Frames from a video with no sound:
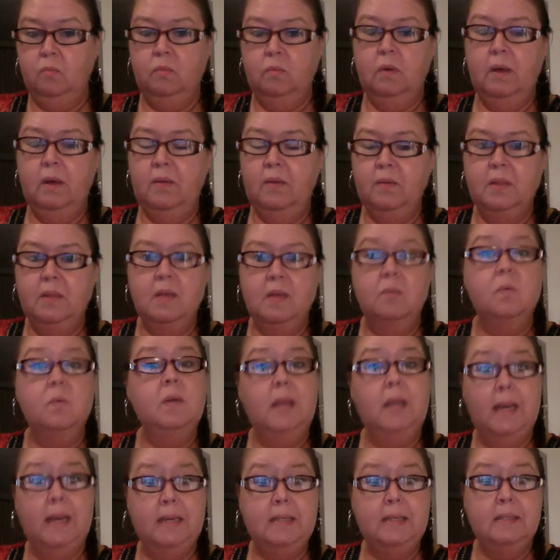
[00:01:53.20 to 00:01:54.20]
everything
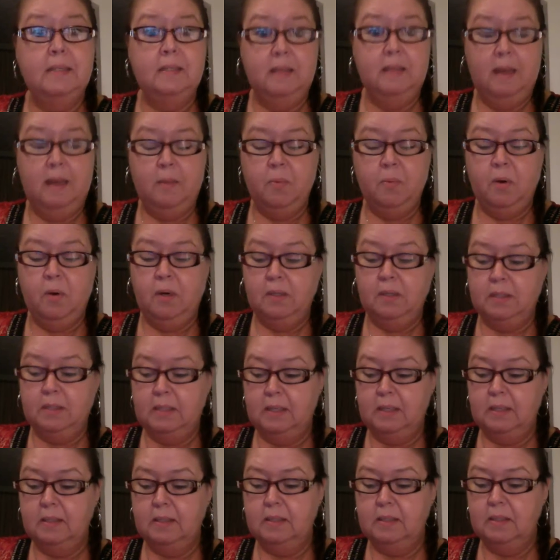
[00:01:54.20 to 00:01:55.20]
related to that
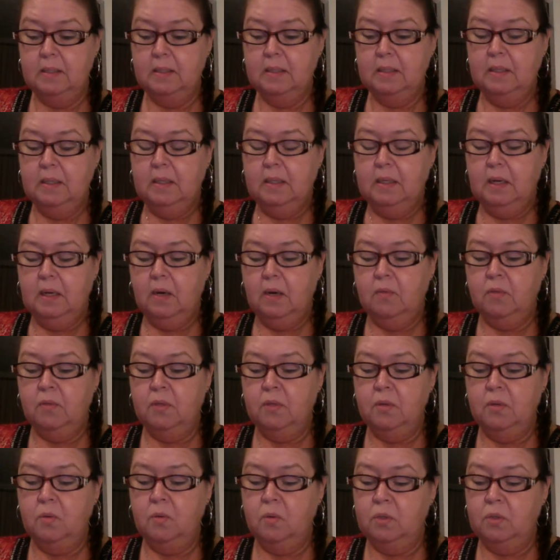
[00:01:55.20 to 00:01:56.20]
process over
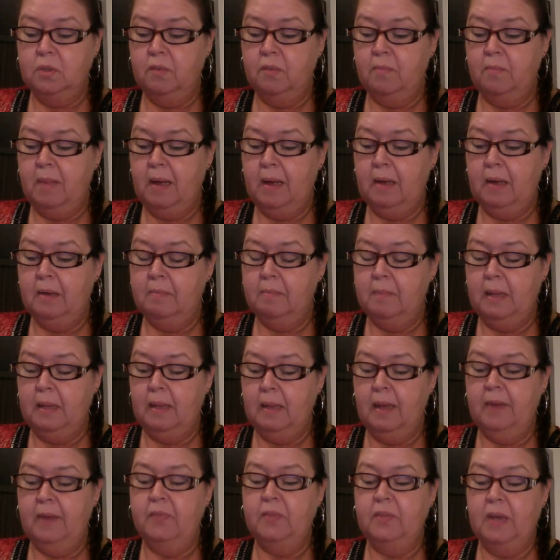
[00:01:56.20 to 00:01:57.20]
the course of my
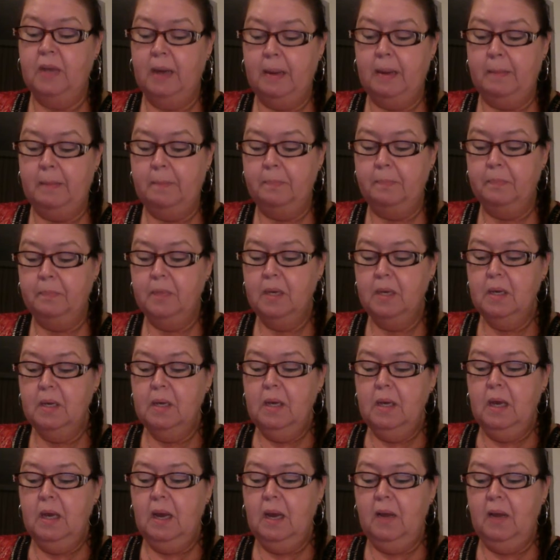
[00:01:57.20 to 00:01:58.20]
lifetime.
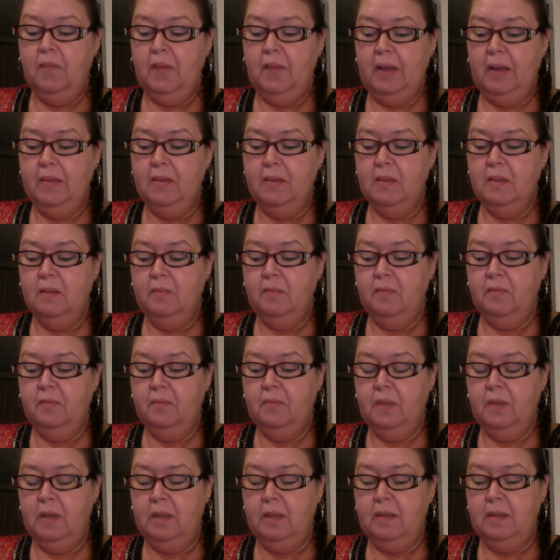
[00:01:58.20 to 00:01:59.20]
And I found
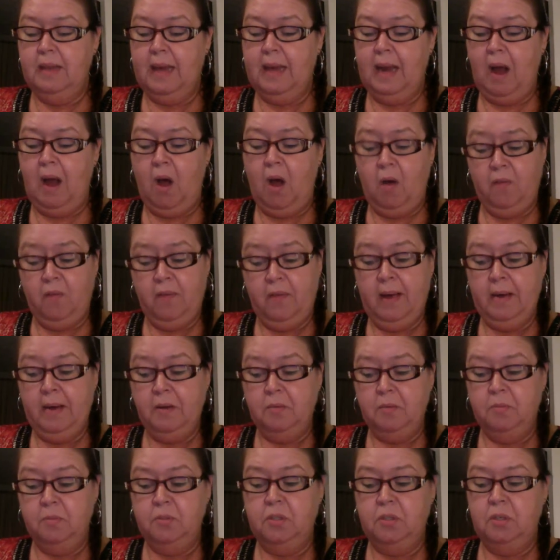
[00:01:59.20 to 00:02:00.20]
that all
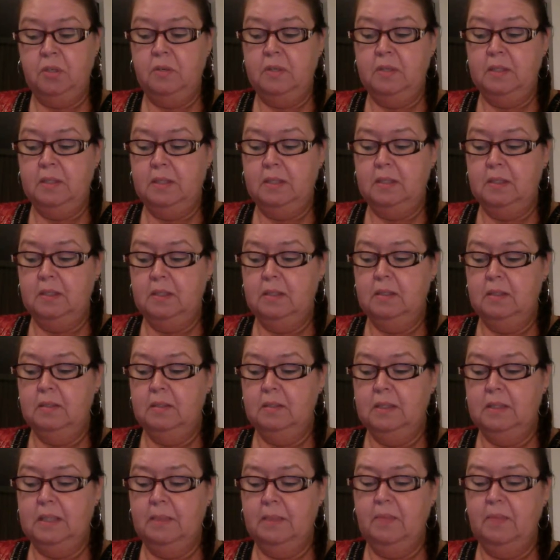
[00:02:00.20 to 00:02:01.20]
valuable due to
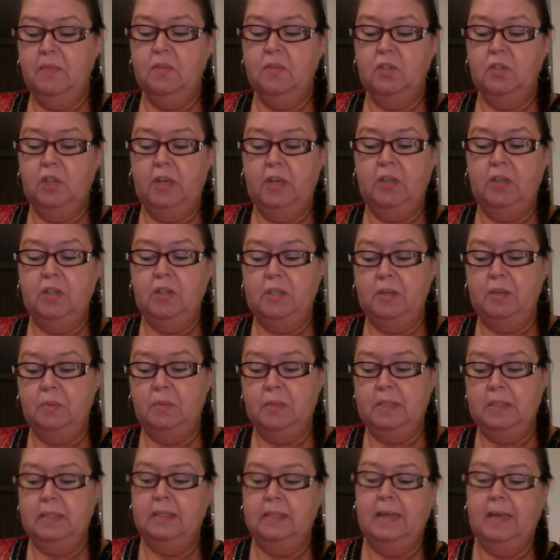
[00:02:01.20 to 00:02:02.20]
some of the changes that
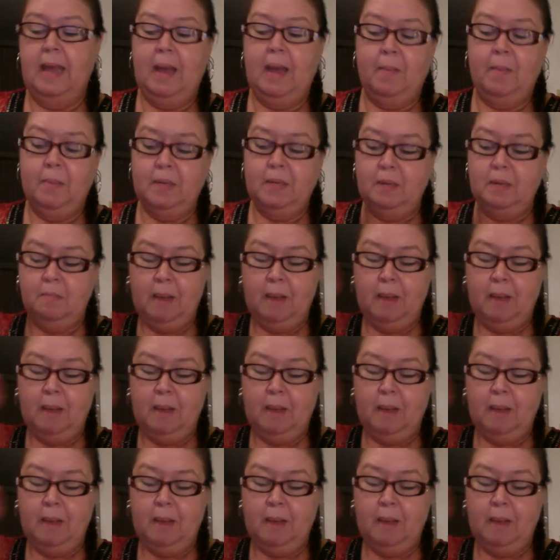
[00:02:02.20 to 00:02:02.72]
recently happened in